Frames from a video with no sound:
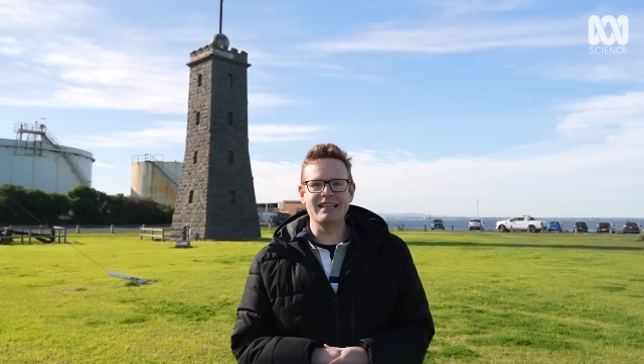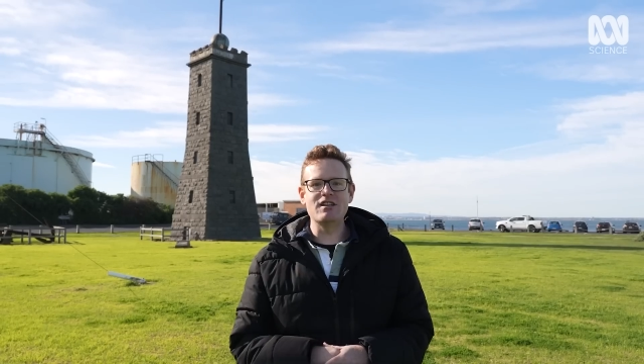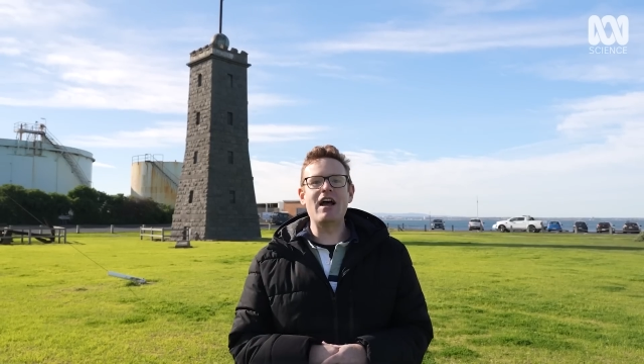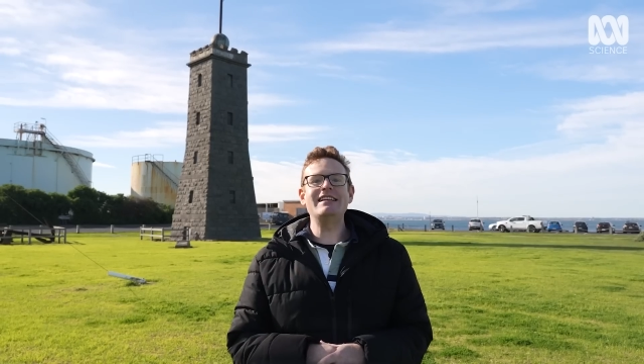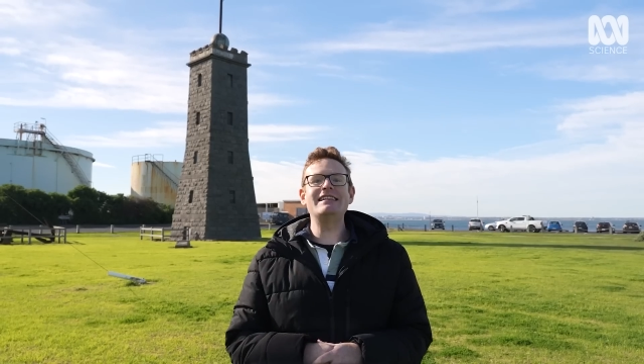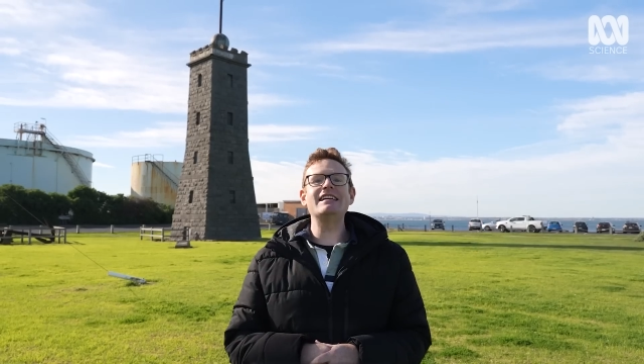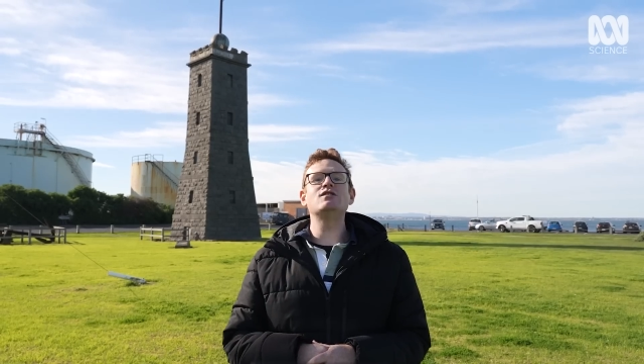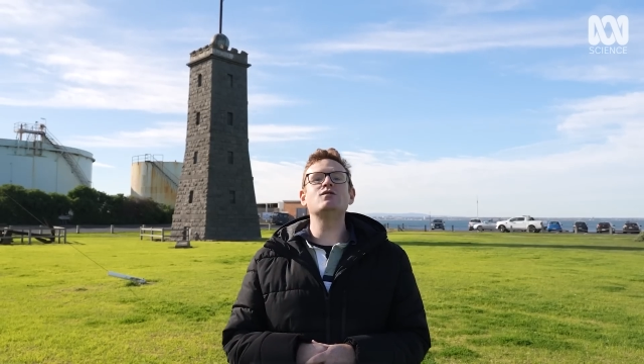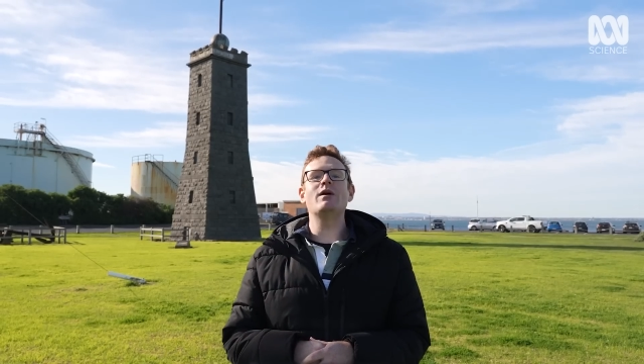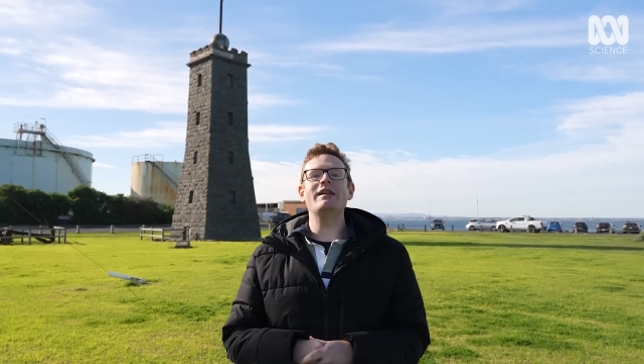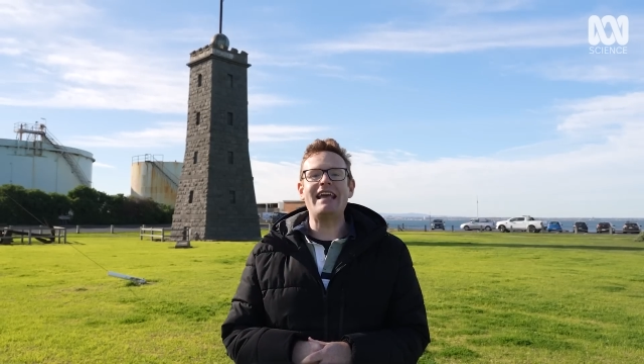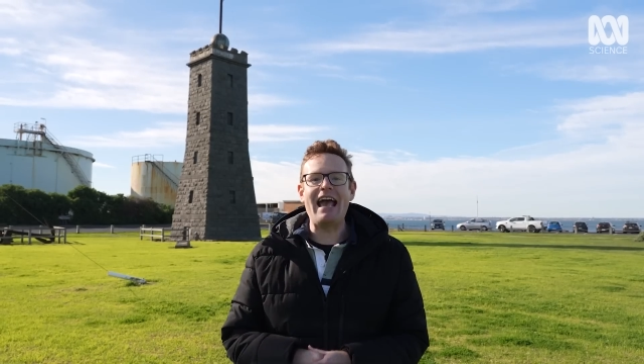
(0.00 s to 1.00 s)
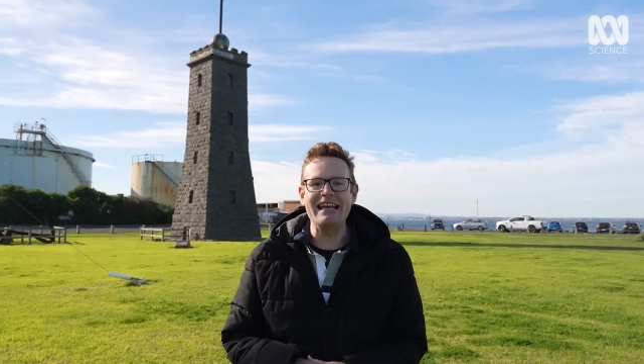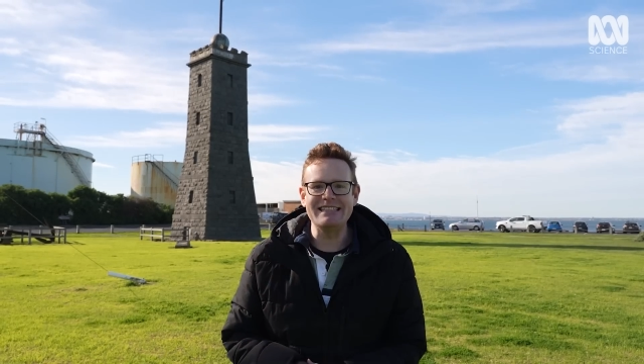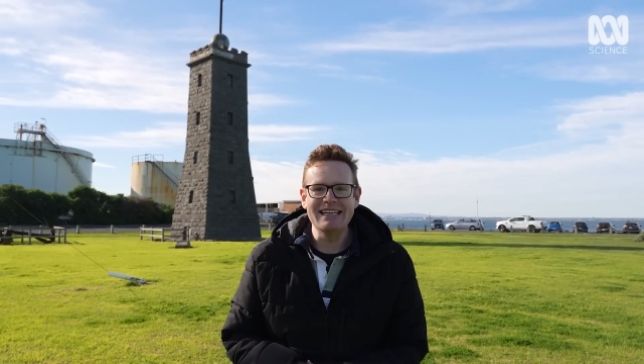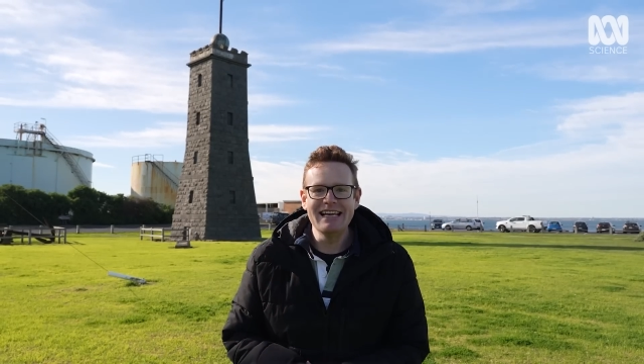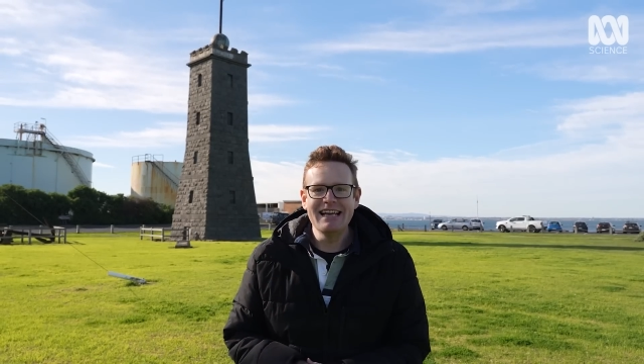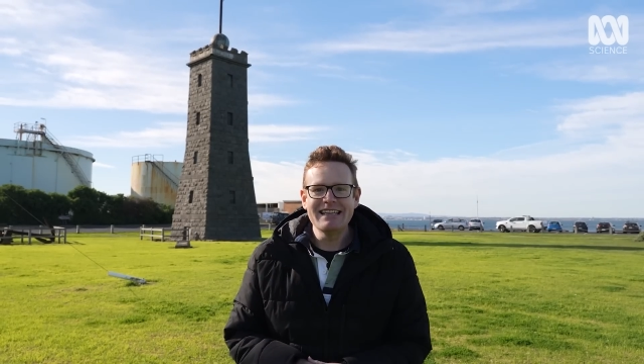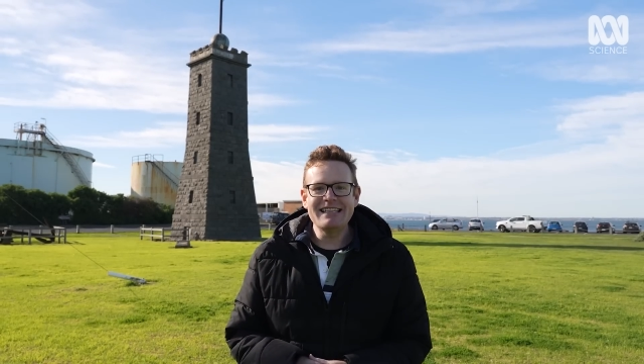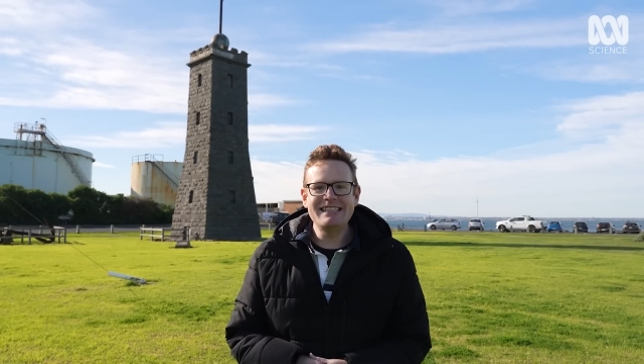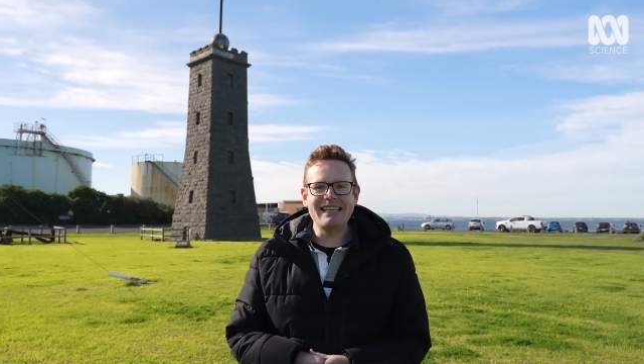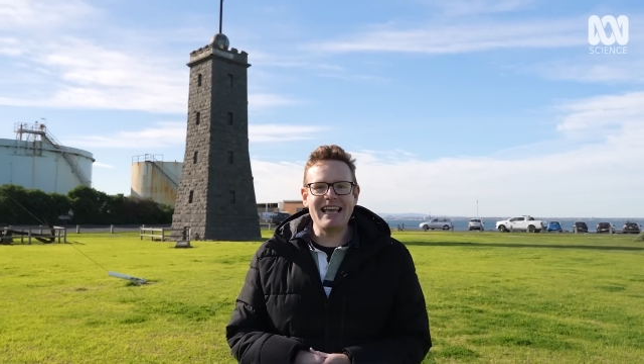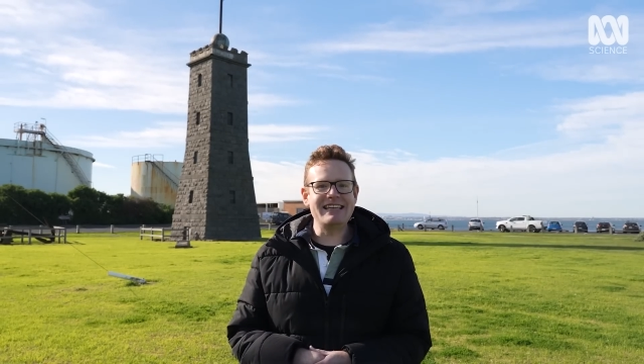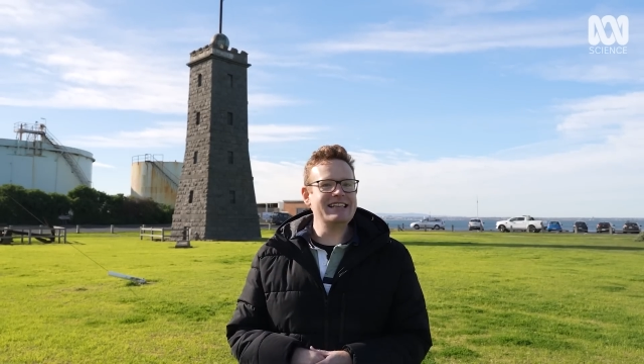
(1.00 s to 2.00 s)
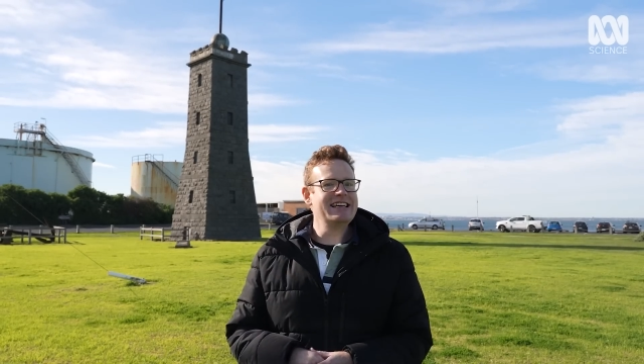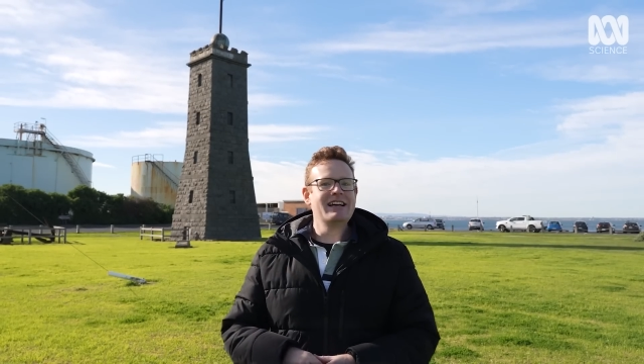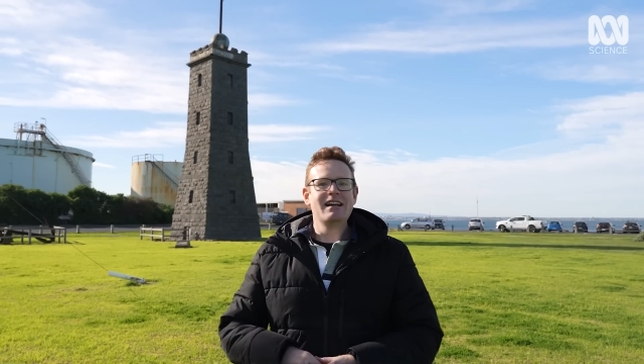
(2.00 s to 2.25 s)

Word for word: in 1928 that said